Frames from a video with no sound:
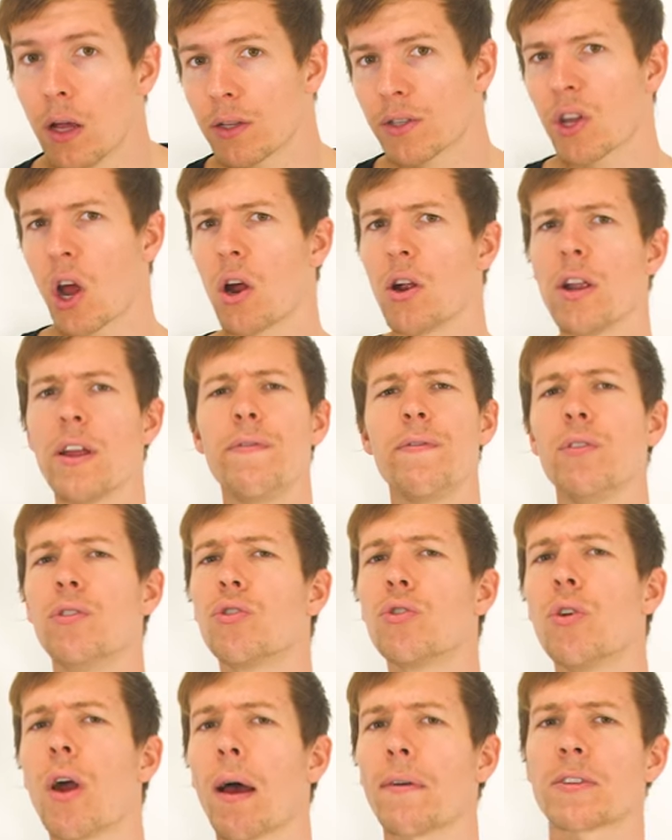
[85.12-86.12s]
So if you
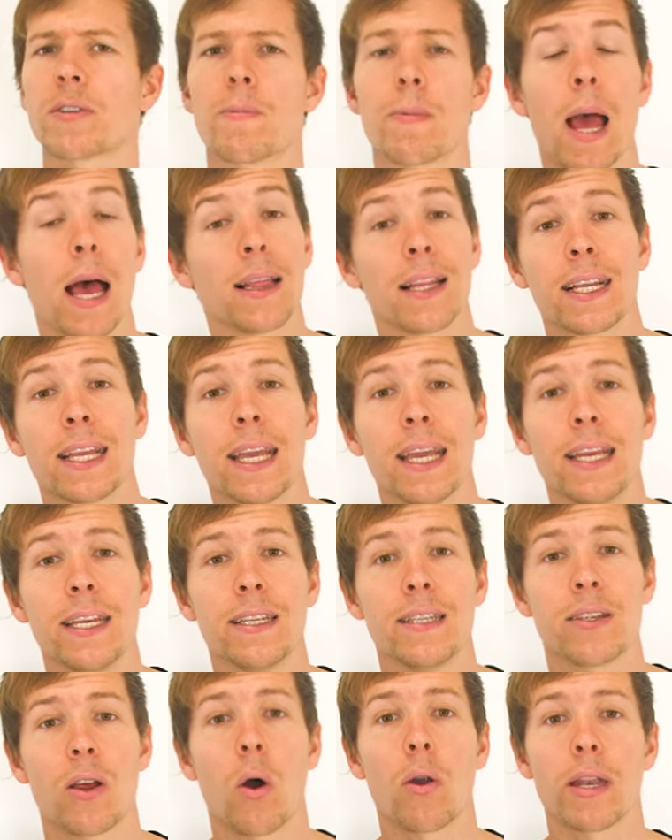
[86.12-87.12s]
do have some Allen
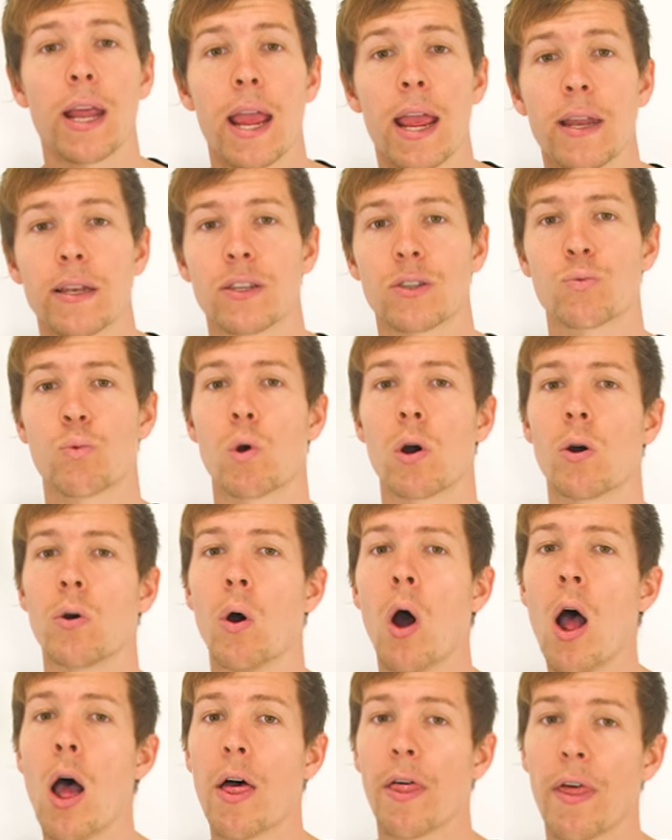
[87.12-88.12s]
keys on hand as
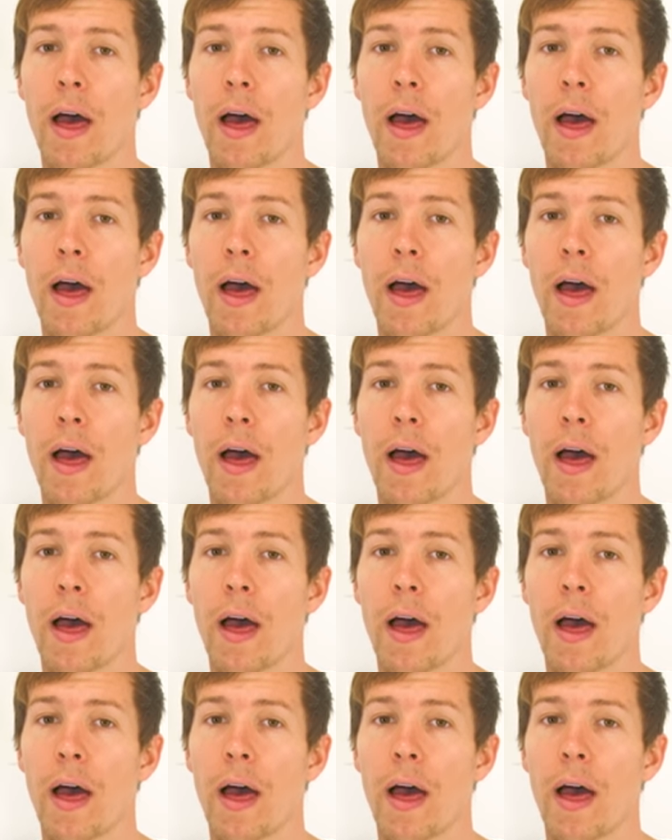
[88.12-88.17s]
well,